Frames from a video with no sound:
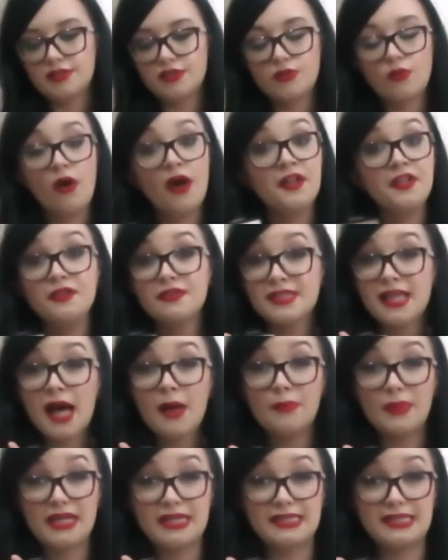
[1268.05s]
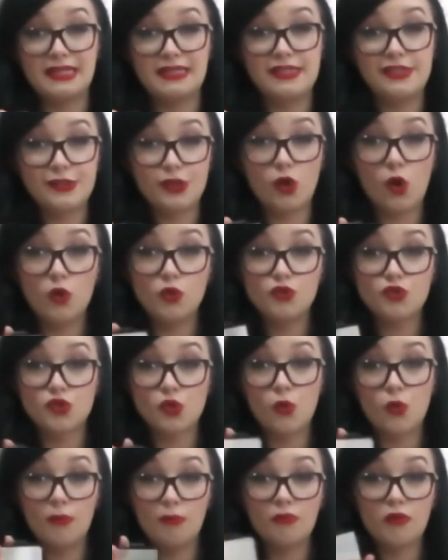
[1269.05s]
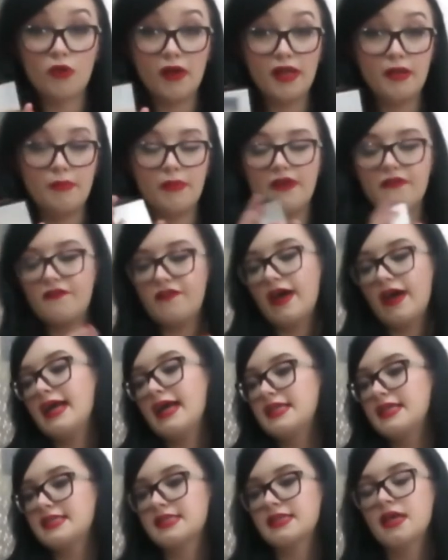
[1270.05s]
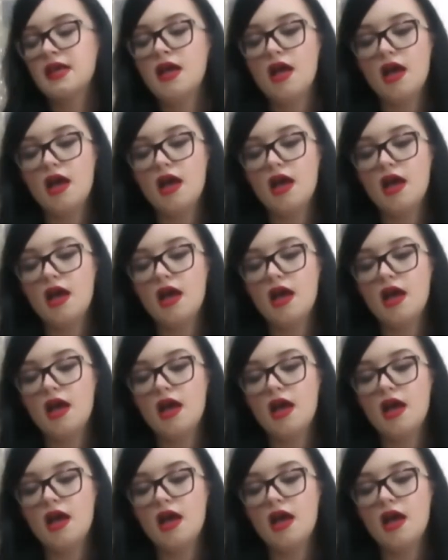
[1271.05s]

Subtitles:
So I use that basically to contour and brighten my face.